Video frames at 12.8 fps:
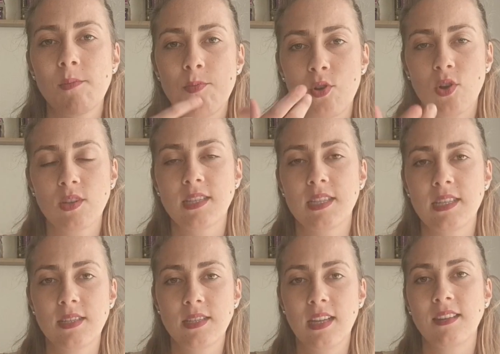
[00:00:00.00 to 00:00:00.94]
a
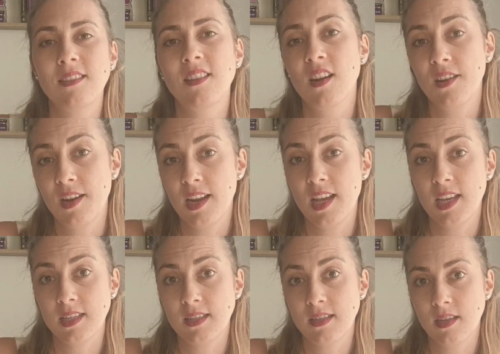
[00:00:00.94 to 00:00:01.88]
process that really
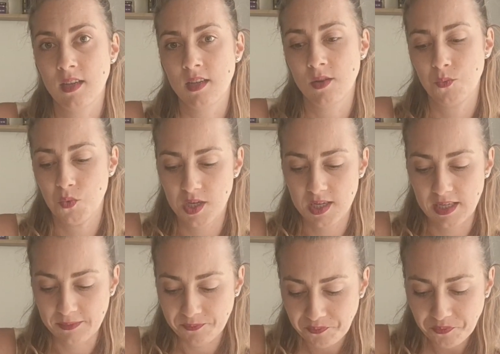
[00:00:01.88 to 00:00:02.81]
is
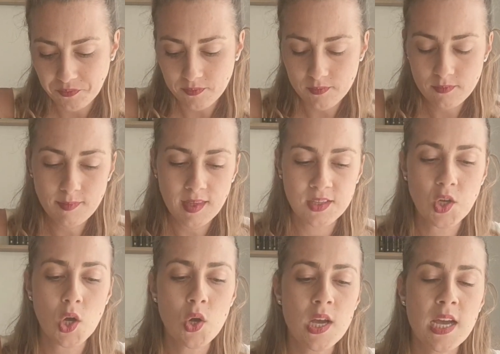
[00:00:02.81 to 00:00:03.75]
working.
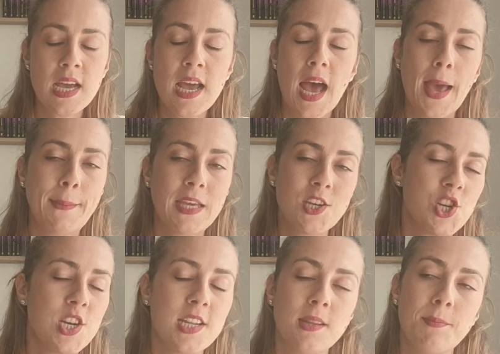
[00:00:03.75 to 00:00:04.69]
So I
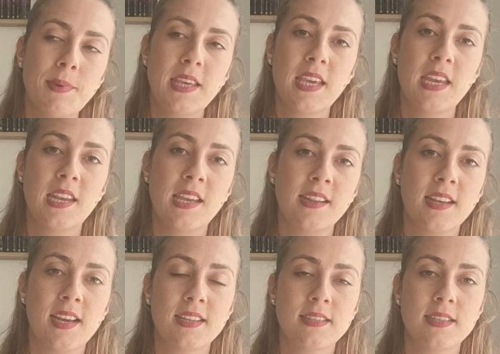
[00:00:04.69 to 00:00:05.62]
mentioned at the beginning
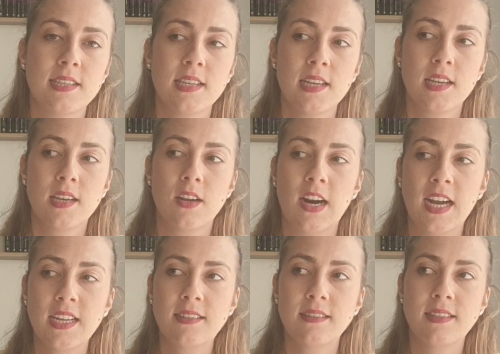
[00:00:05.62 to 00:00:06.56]
that,
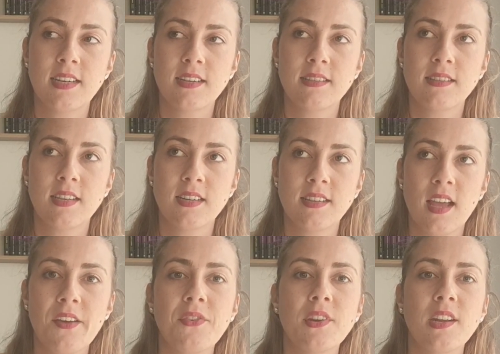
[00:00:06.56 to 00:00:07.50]
right, there are
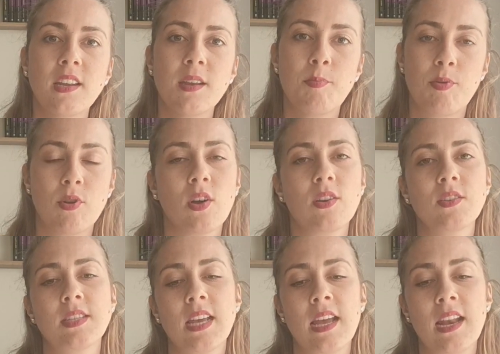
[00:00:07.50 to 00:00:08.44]
definitely
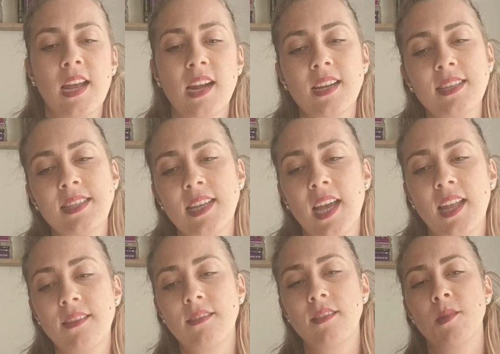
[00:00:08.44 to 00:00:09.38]
pros, and like I
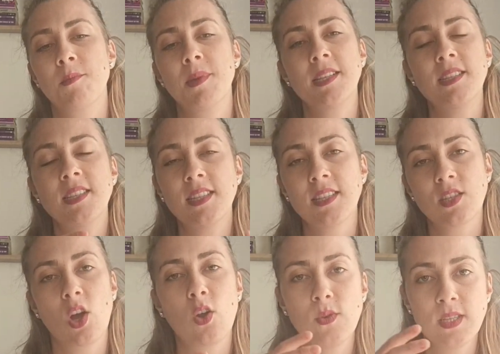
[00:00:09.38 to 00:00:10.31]
said, the business is
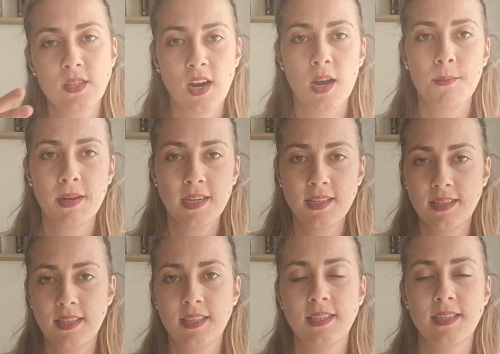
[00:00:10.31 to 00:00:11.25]
always run by a
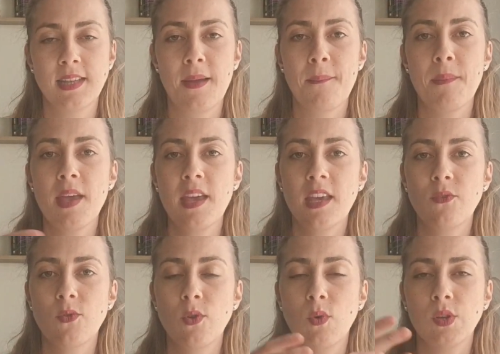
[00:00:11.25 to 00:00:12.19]
system.
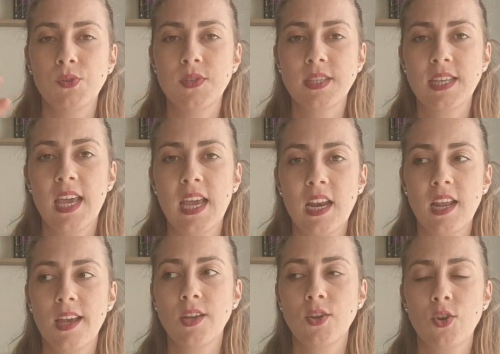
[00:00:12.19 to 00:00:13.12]
If you want to scale
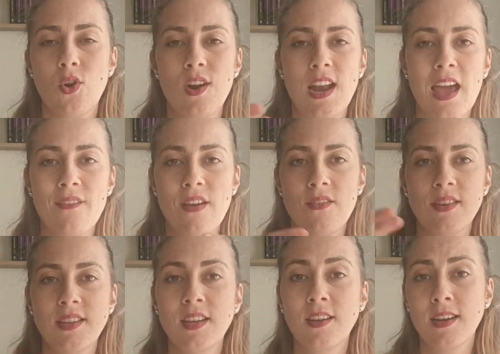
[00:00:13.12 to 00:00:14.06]
and grow and have
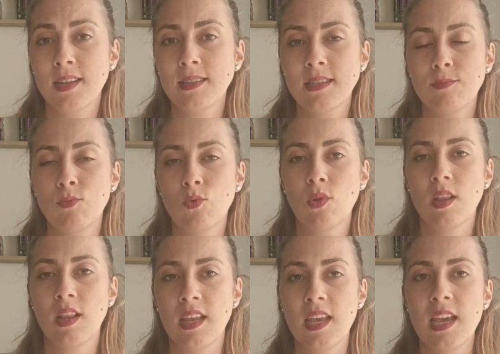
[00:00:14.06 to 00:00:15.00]
everything run
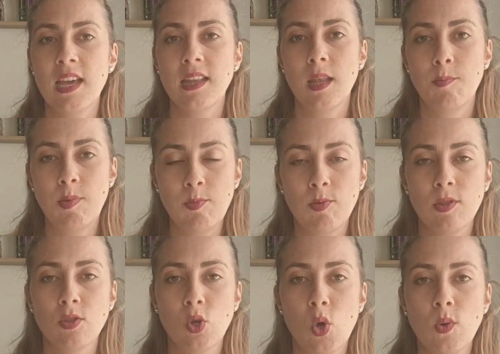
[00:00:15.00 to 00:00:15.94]
smoothly, that people
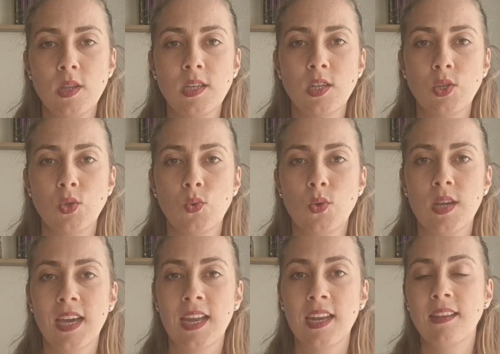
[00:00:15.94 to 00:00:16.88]
know what they're
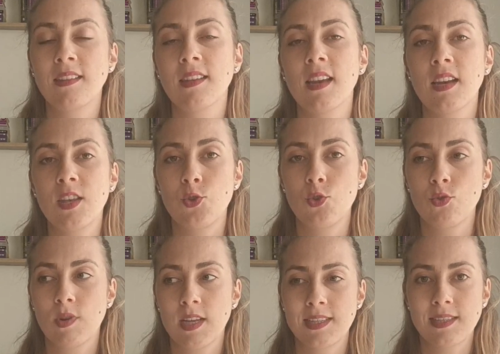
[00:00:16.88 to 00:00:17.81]
doing, and ideally
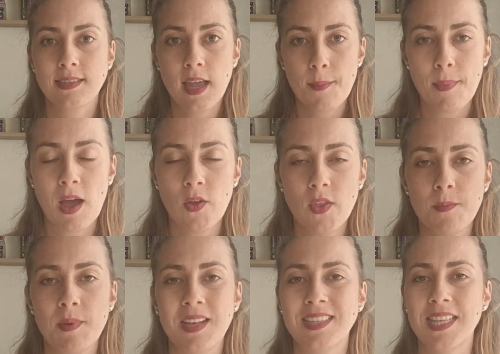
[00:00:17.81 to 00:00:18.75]
you can step out the
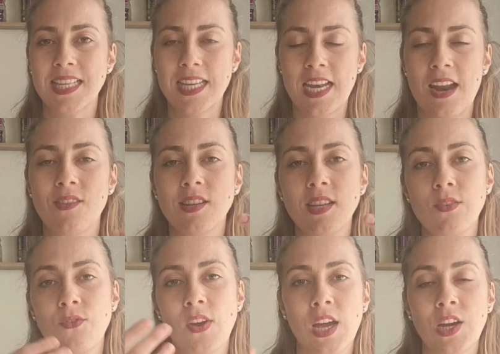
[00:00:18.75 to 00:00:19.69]
business and everything
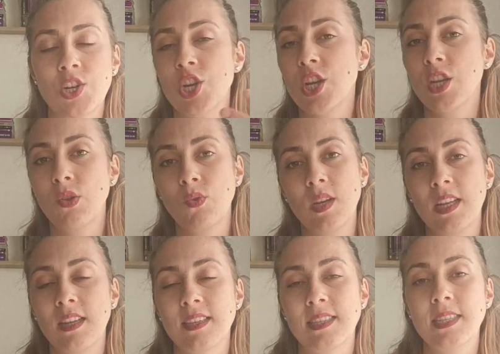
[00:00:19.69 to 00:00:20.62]
function, you
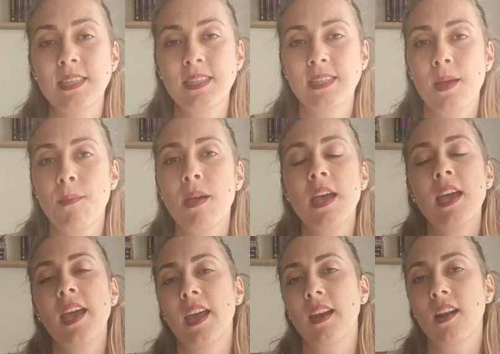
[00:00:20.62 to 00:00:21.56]
need a system
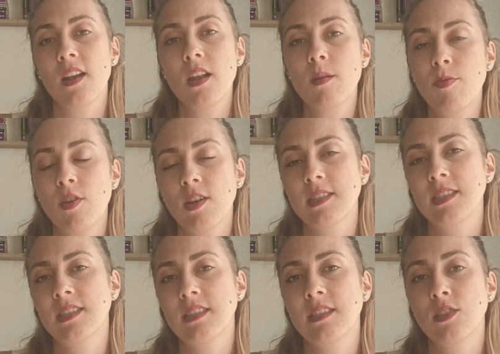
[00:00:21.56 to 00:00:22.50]
and clear
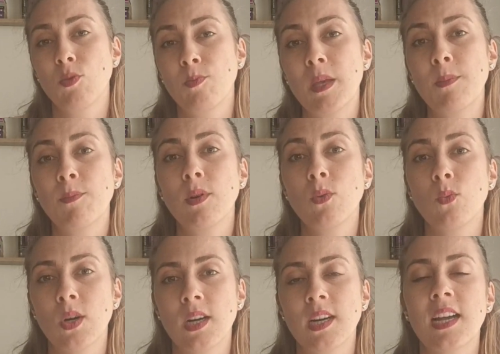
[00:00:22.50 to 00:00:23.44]
processes so people
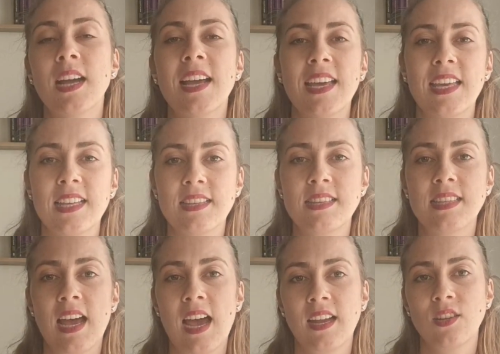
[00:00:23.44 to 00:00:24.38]
work
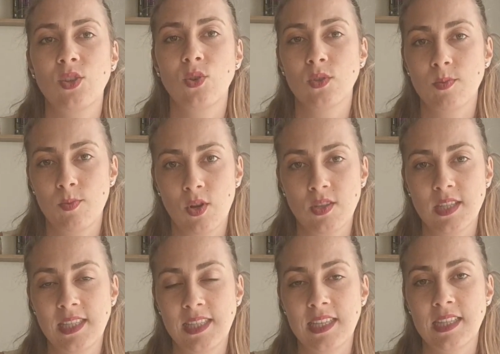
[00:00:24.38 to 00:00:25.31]
inside those
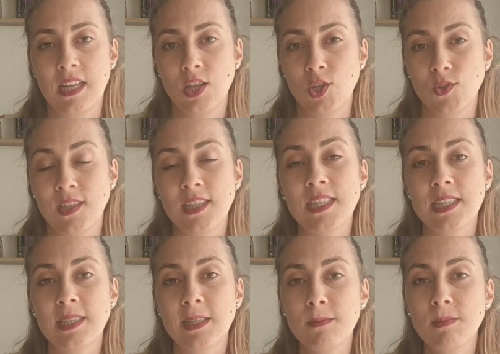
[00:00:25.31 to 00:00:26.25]
processes and those
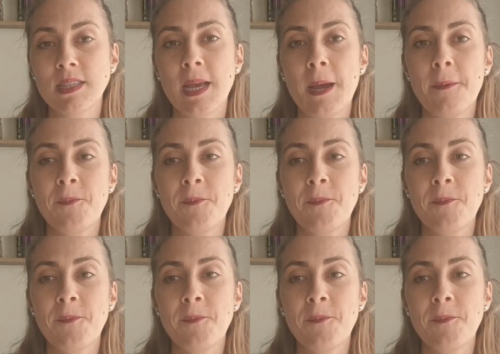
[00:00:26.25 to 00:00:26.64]
systems.